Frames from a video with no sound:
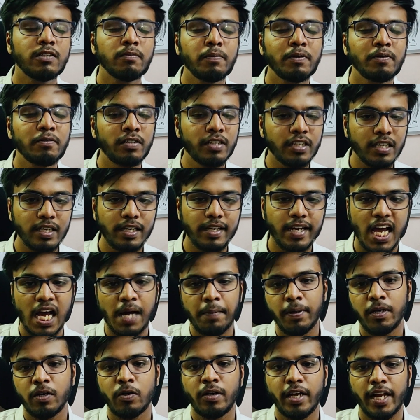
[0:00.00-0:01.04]
I would be really
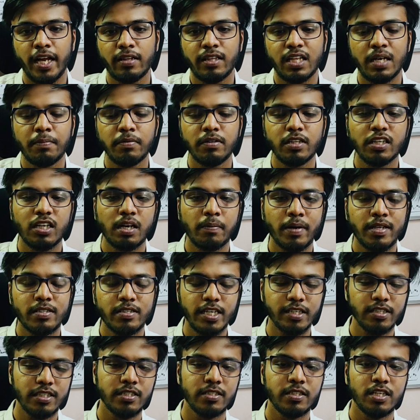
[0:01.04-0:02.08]
happy to take them in the
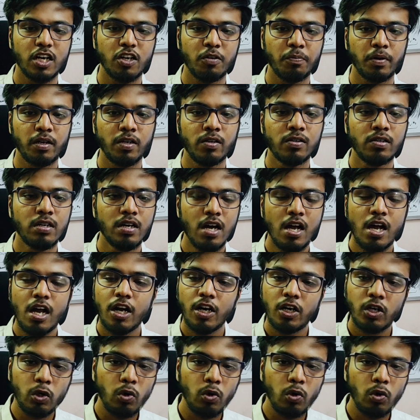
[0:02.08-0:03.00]
comment section down below.